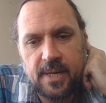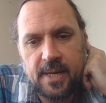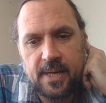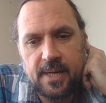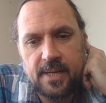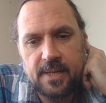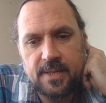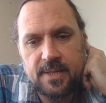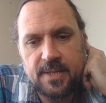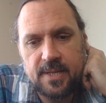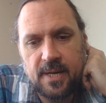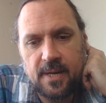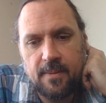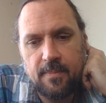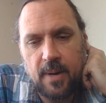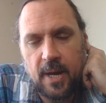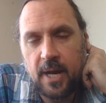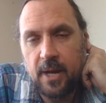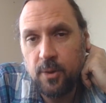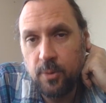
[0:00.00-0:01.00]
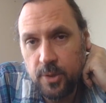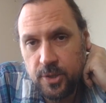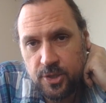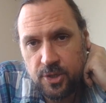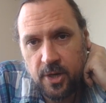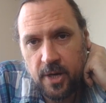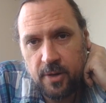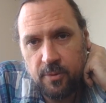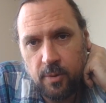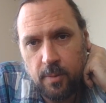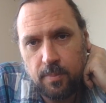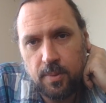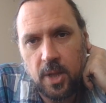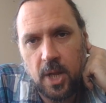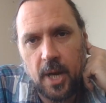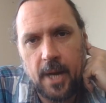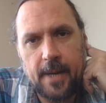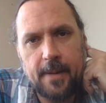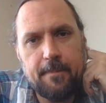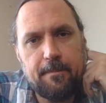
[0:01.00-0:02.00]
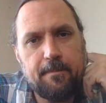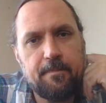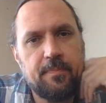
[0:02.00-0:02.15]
and I always try to reply.